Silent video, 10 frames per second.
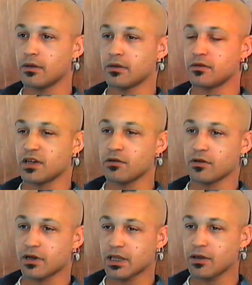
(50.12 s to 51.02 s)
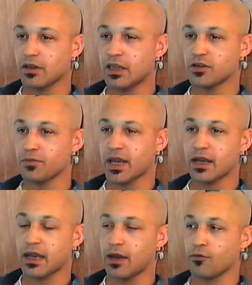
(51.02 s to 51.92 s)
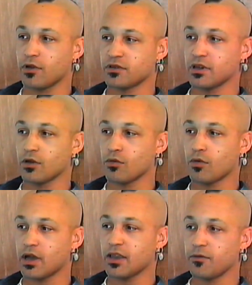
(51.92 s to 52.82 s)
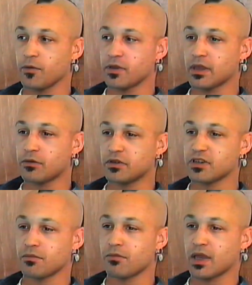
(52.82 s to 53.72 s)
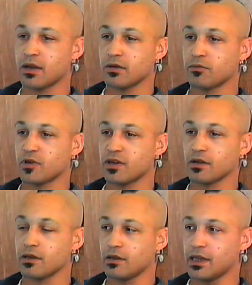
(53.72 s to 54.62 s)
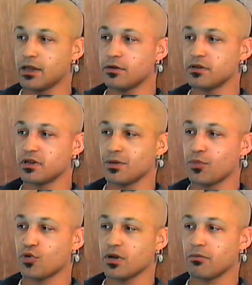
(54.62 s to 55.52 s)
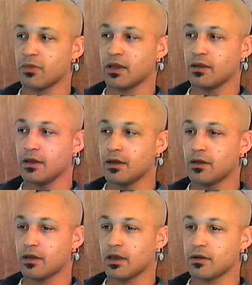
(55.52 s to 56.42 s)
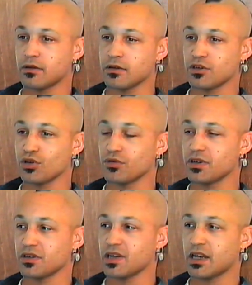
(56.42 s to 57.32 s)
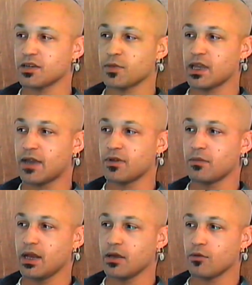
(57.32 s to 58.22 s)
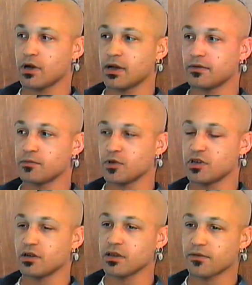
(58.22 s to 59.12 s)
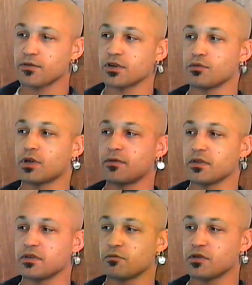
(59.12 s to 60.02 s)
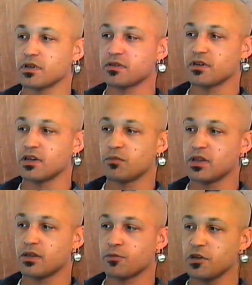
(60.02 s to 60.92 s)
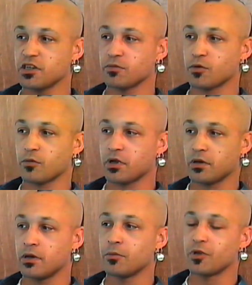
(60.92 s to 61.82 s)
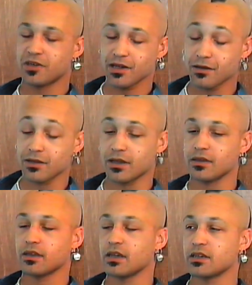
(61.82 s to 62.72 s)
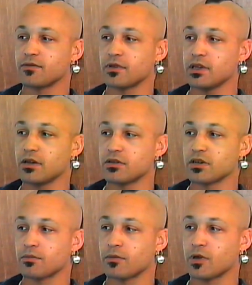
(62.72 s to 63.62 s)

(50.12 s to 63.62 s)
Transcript: Generally, each man had a single wife, but there were some men, particularly leaders and important men, that showed their status by having many wives. But generally, the first wife was considered to be the principal one, particularly in the case of a leadership